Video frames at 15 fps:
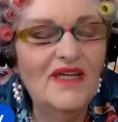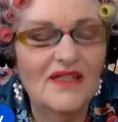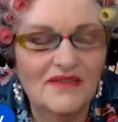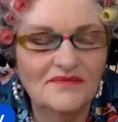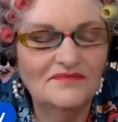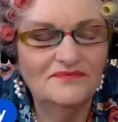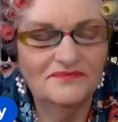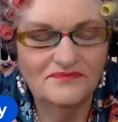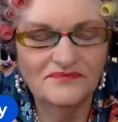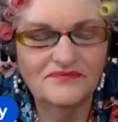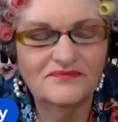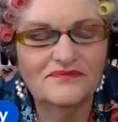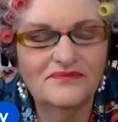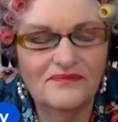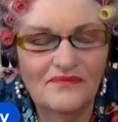friend.
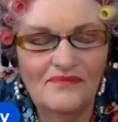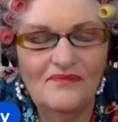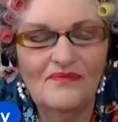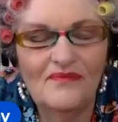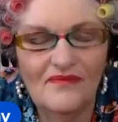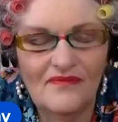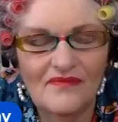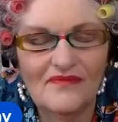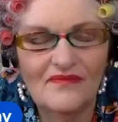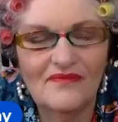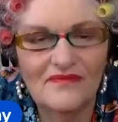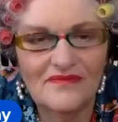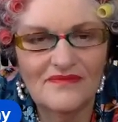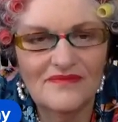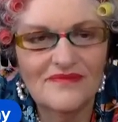Don't you have to become friends,
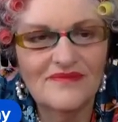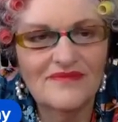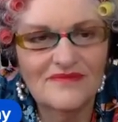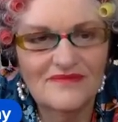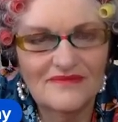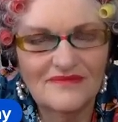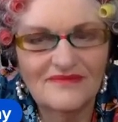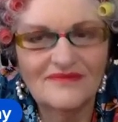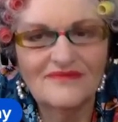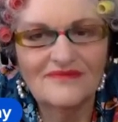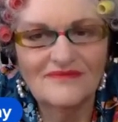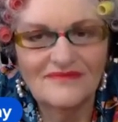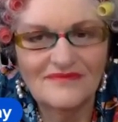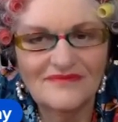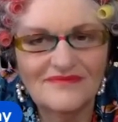but you become
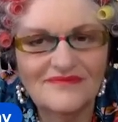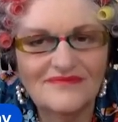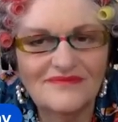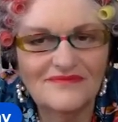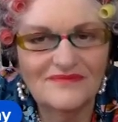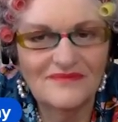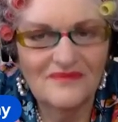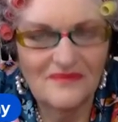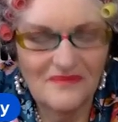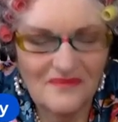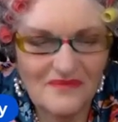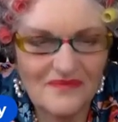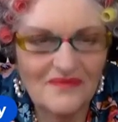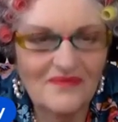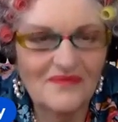friendly.
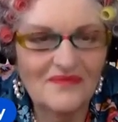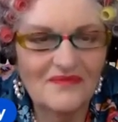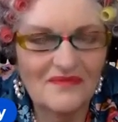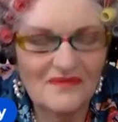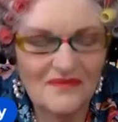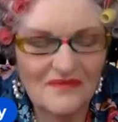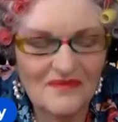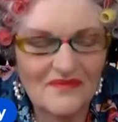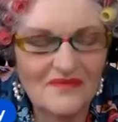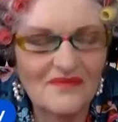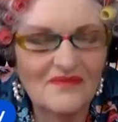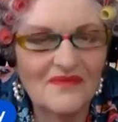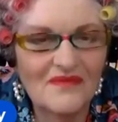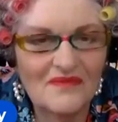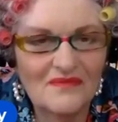Be somewhat
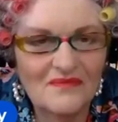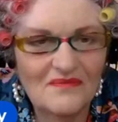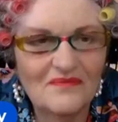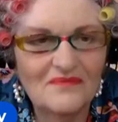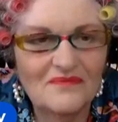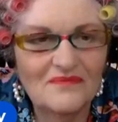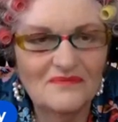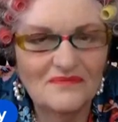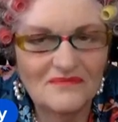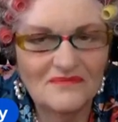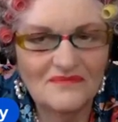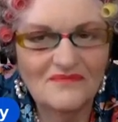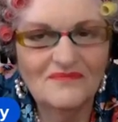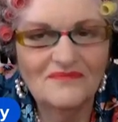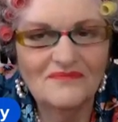humane to these people
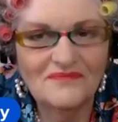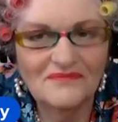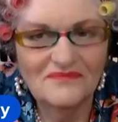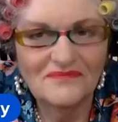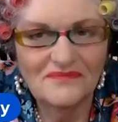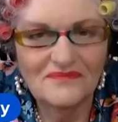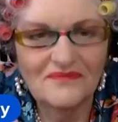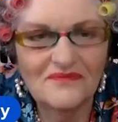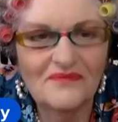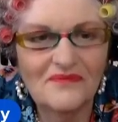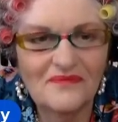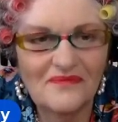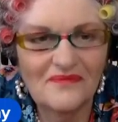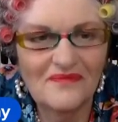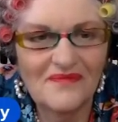because they are doing
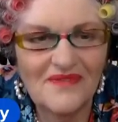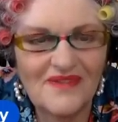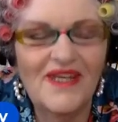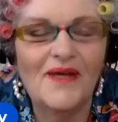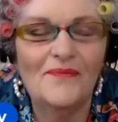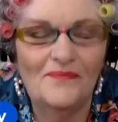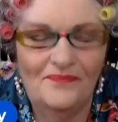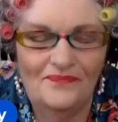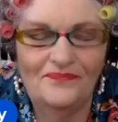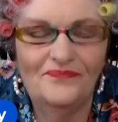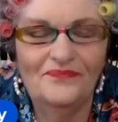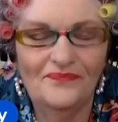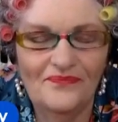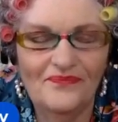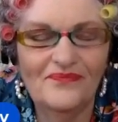they are working a
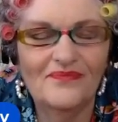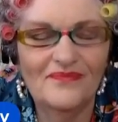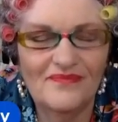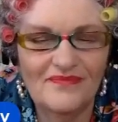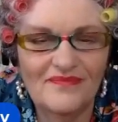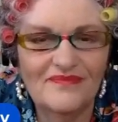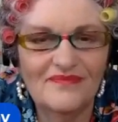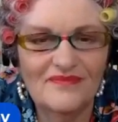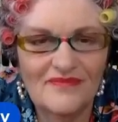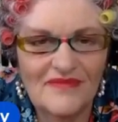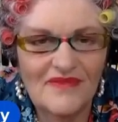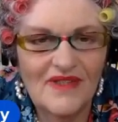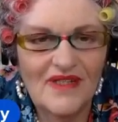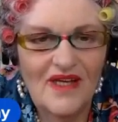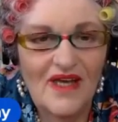job, and most of them are
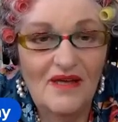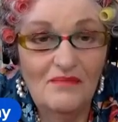volunteers.